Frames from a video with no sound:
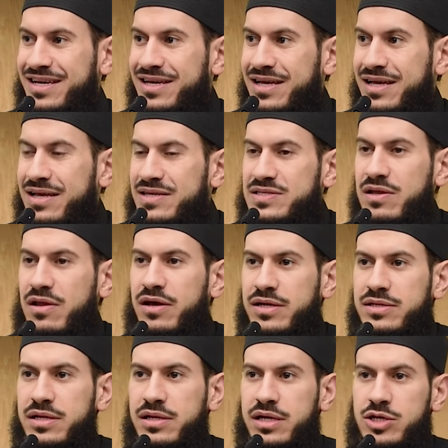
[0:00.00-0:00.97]
Salah
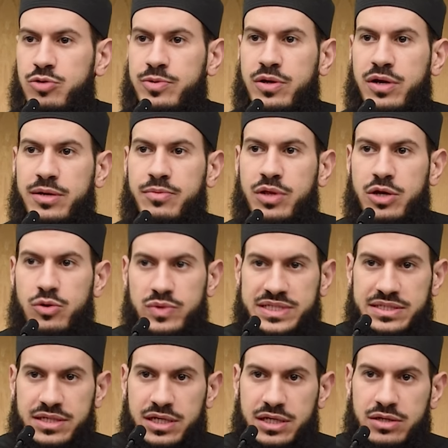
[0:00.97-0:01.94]
ad-Din Ayyubi rahimahullah was
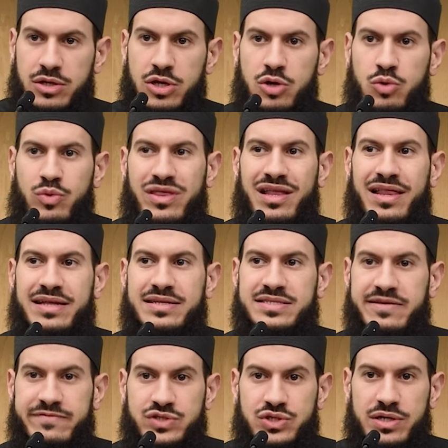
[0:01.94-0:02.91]
seen with a lens
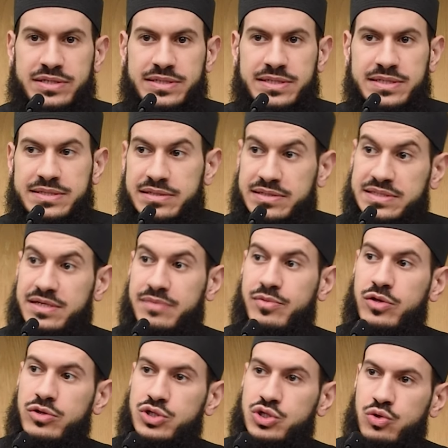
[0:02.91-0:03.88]
of justice,
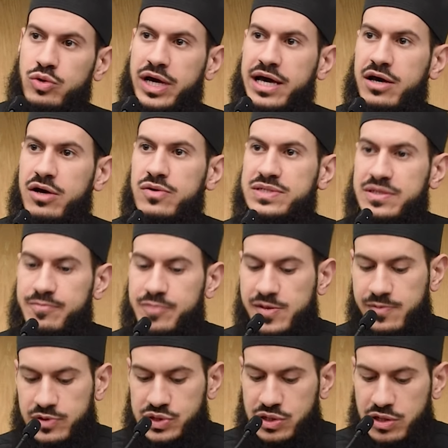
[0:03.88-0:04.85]
similar to how some
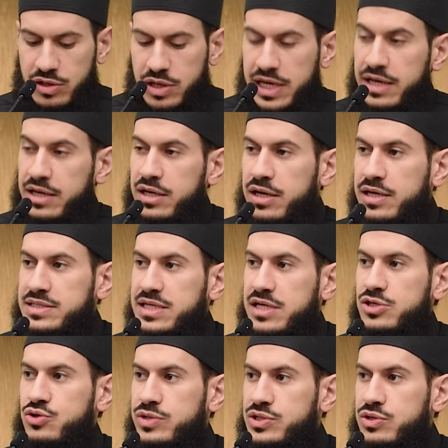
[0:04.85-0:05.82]
people saw
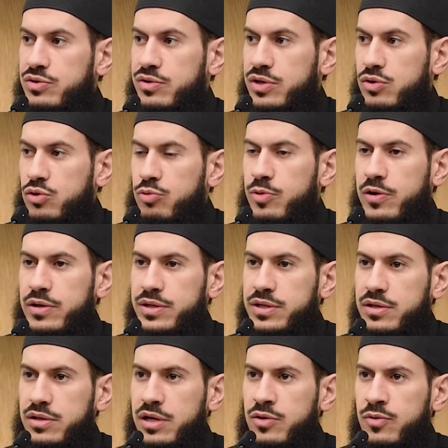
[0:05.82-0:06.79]
centuries earlier Umar
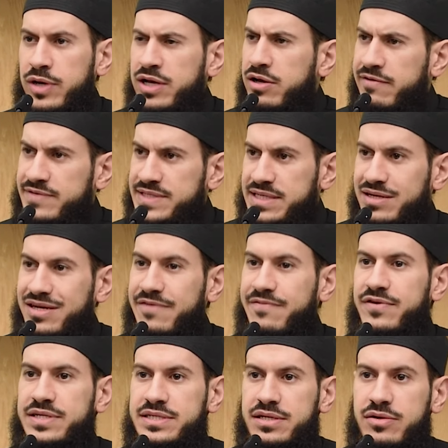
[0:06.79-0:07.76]
radiallahu anhu, obviously in a
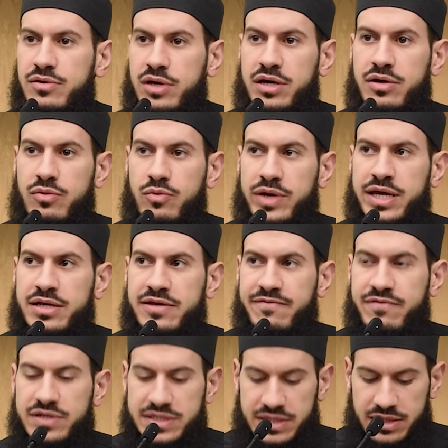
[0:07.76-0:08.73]
different way, a
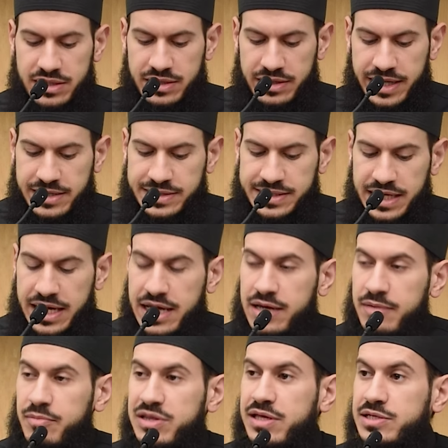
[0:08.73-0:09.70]
different lens.
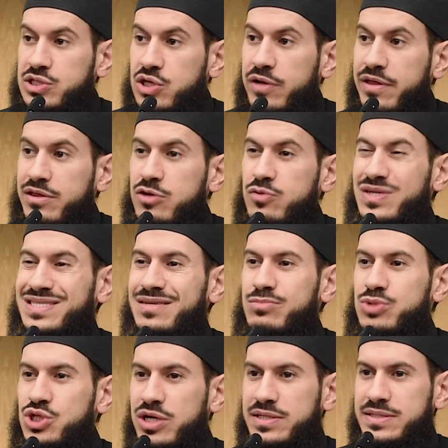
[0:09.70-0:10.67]
But they saw that there was some
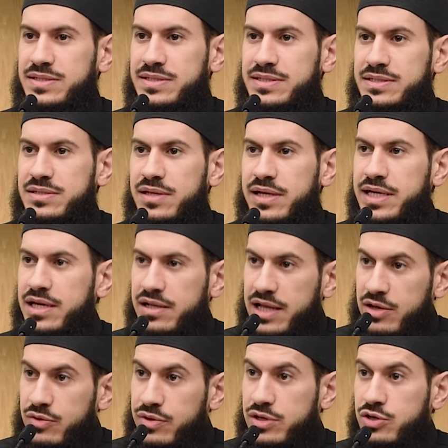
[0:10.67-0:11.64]
justice, that he
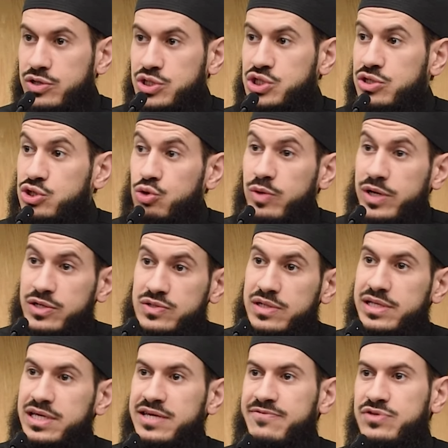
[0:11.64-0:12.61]
allowed the Christians who wanted to
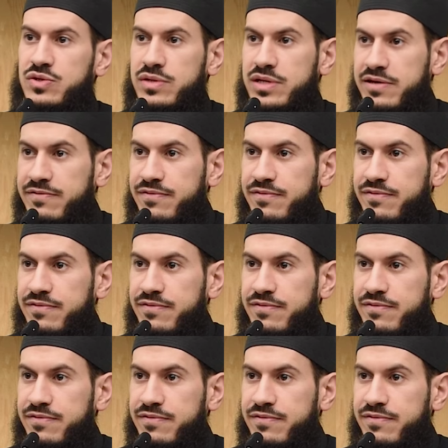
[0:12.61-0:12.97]
leave to leave,